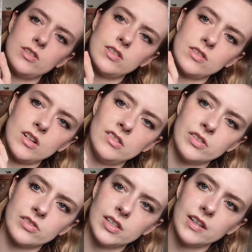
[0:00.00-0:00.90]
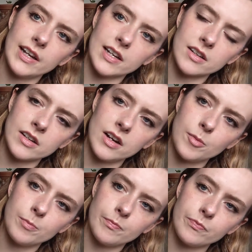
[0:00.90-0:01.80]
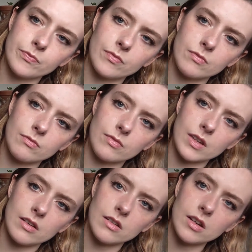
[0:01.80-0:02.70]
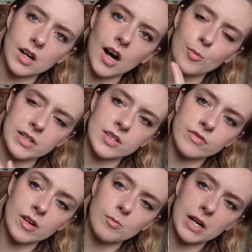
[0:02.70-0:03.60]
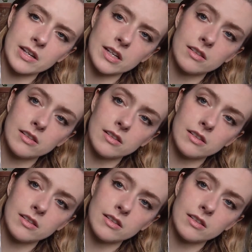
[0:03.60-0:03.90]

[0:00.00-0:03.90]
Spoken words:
This is obviously like a copy that's from my